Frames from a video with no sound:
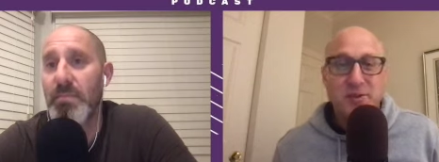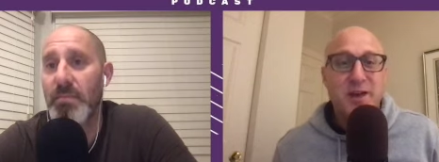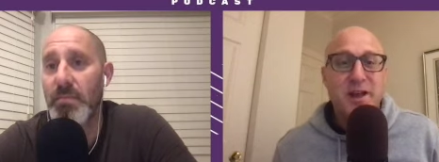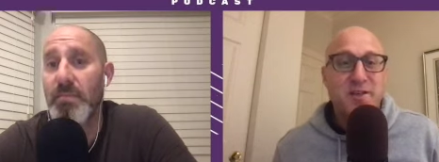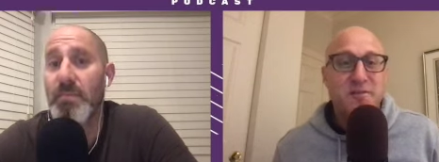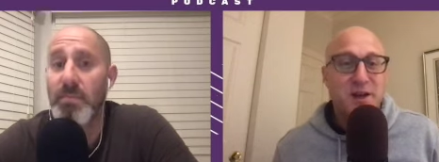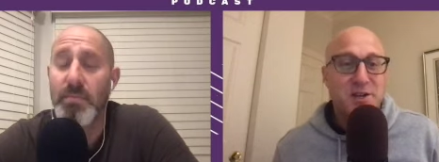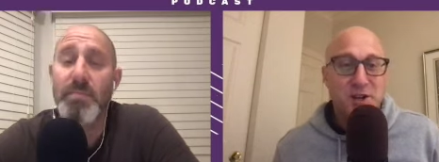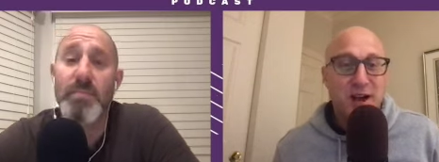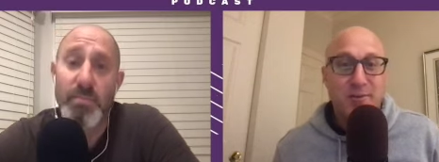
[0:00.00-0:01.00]
Speaker 1: days of my
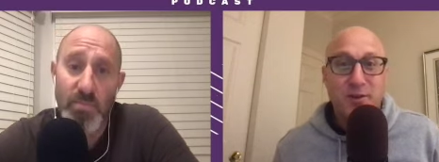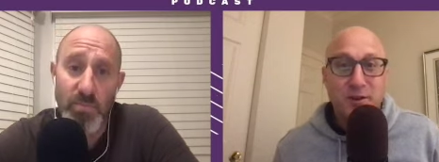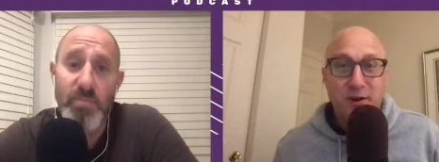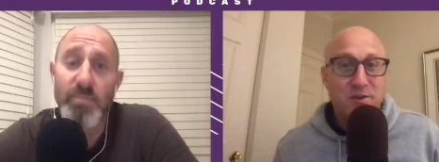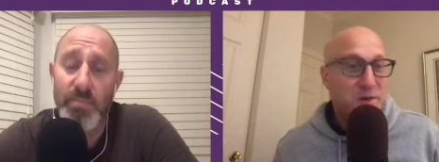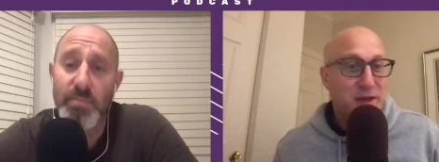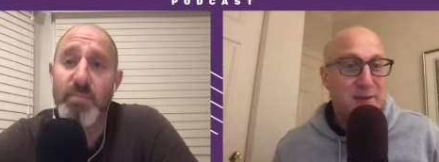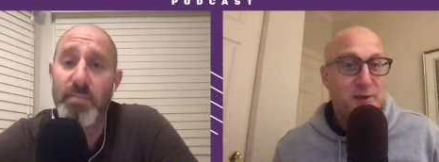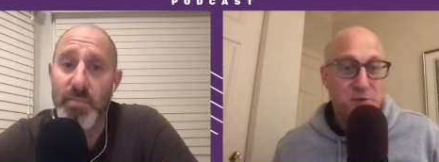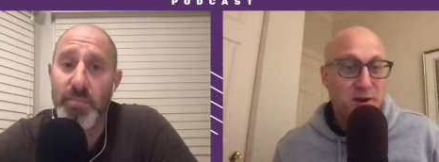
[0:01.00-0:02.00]
job would cost me
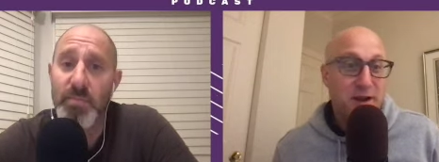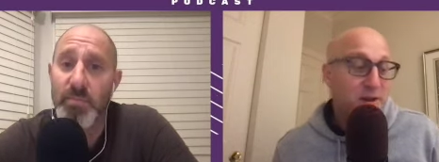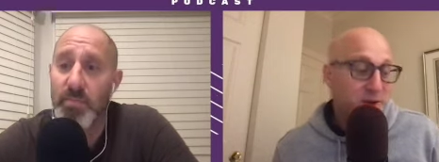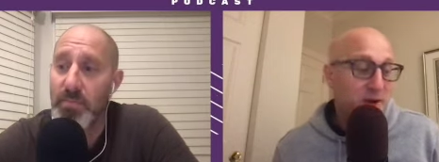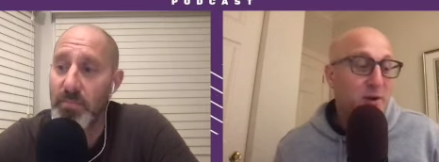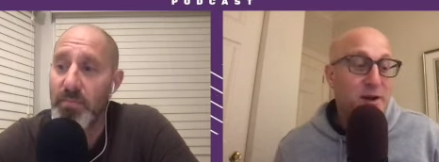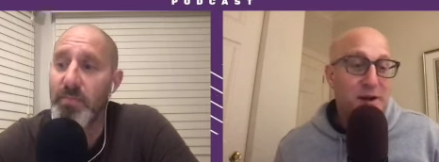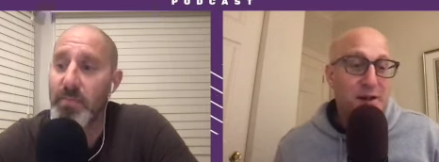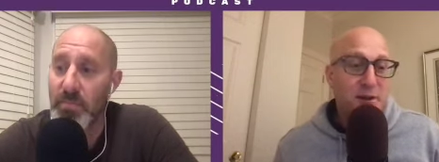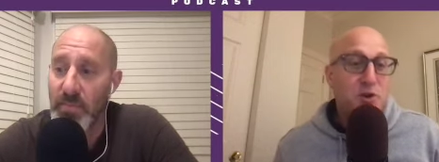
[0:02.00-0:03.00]
that much money. So
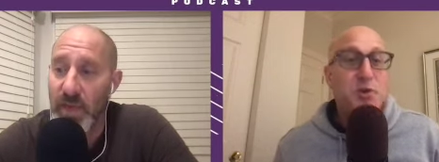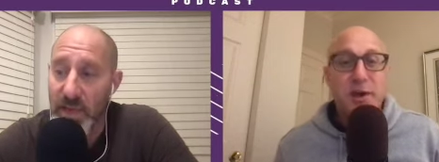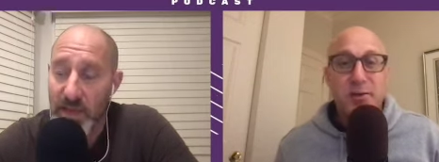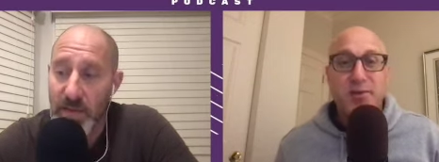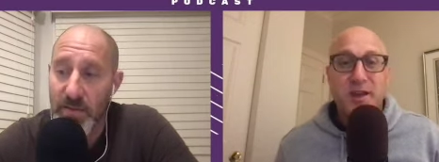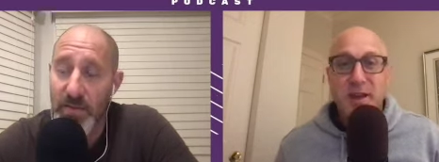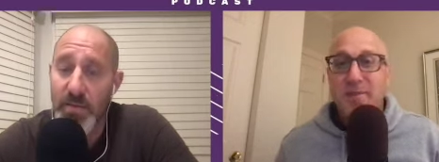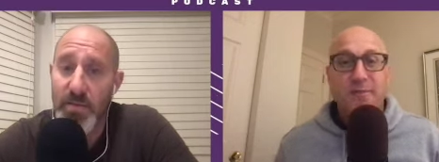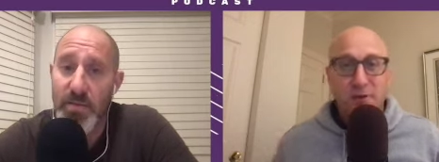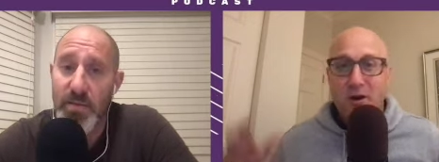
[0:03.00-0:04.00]
kudos to
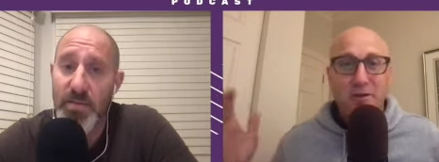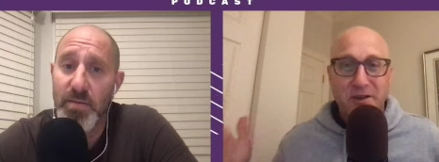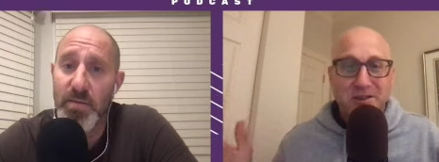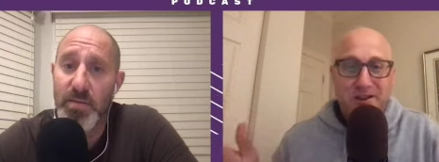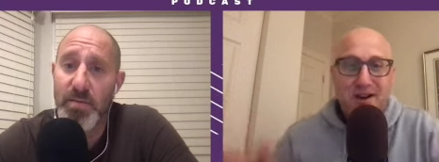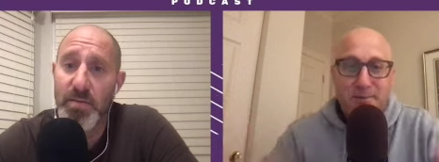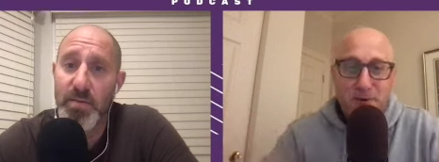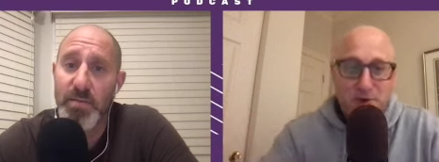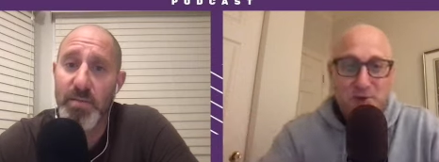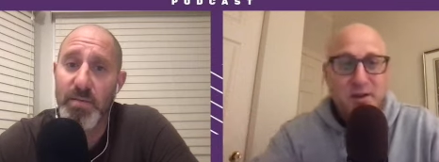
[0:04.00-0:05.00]
him for all he's
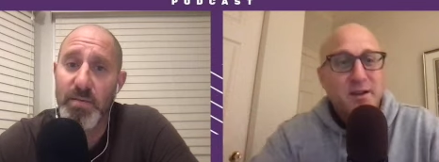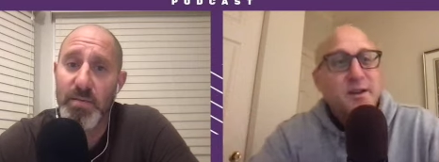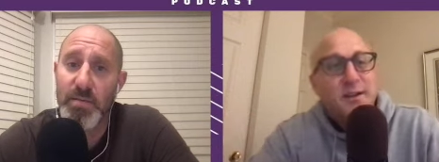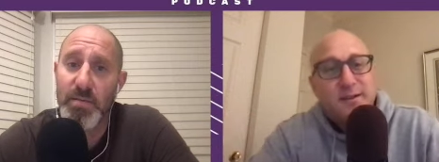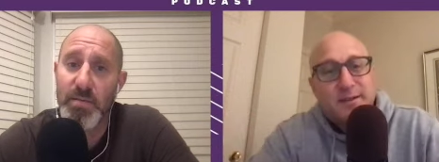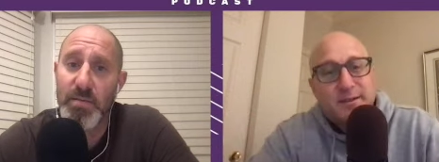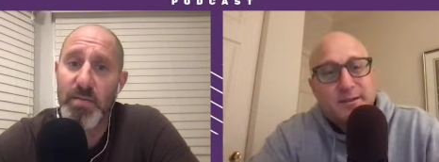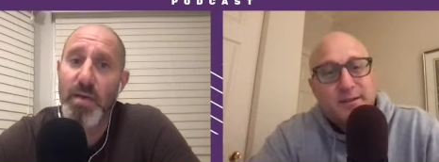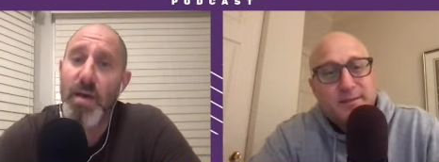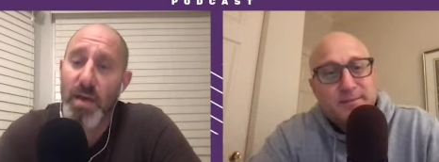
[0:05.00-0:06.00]
accomplished.
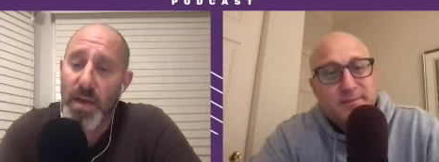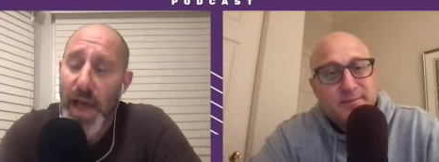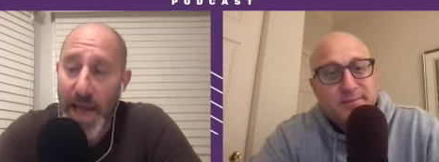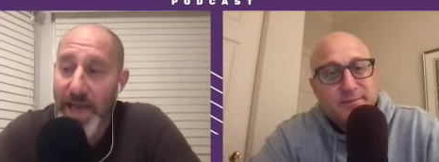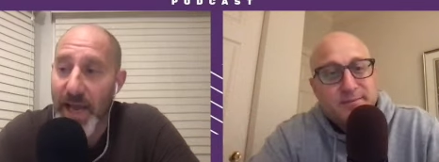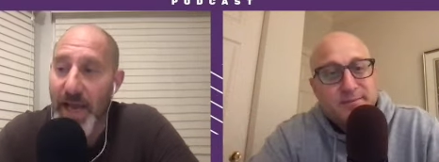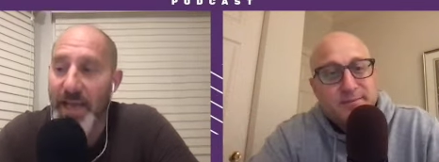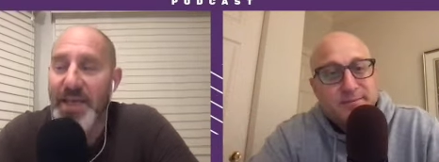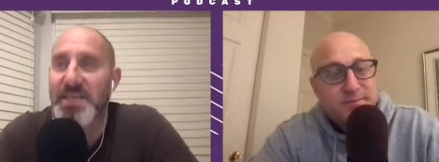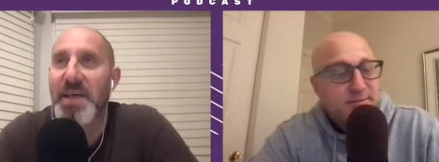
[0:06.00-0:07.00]
Speaker 2: Yeah, I
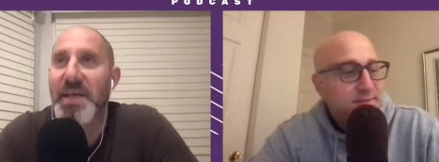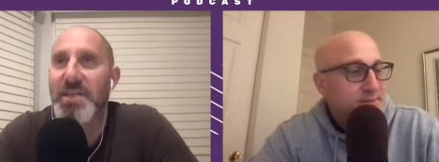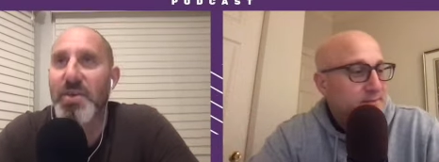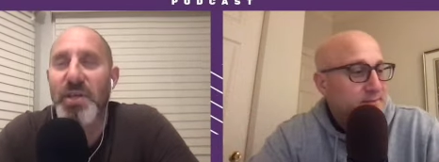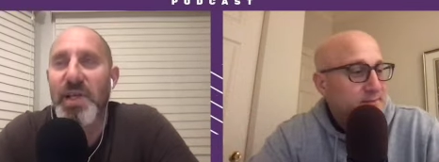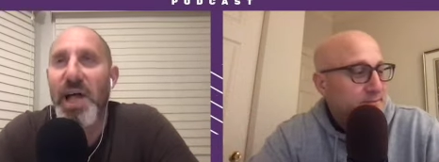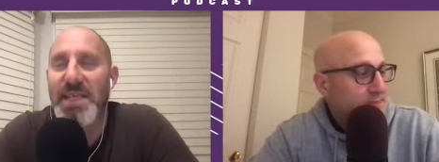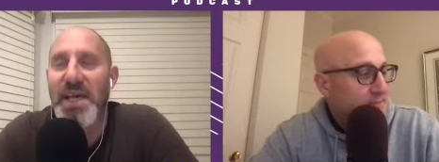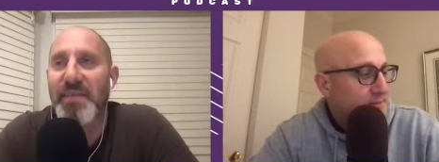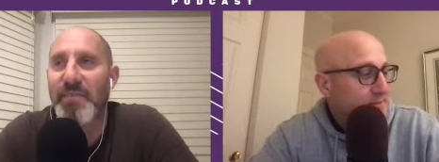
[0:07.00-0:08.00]
guess that is sort of the
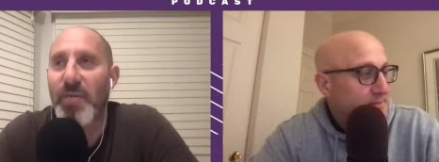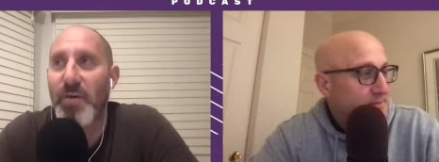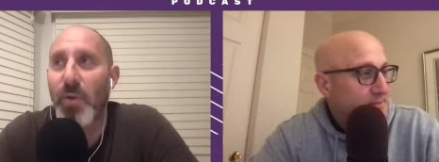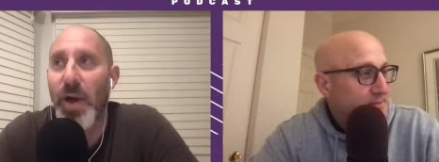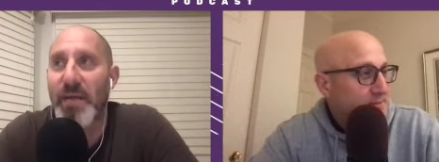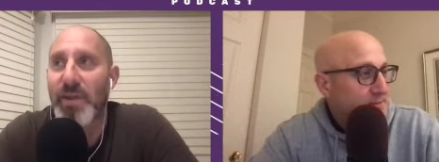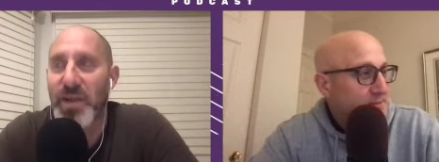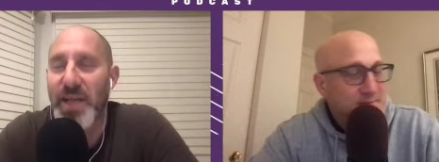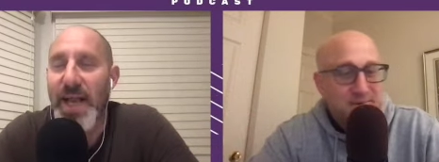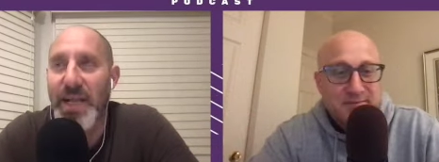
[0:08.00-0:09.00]
glass half full way of
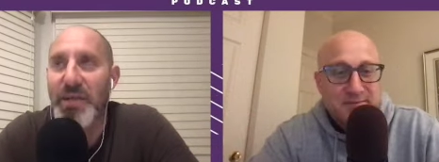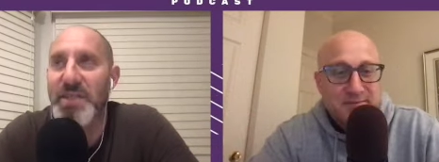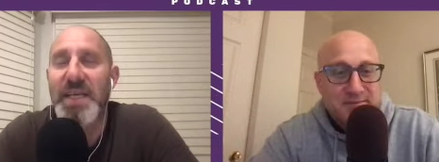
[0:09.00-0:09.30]
looking at it. You can say,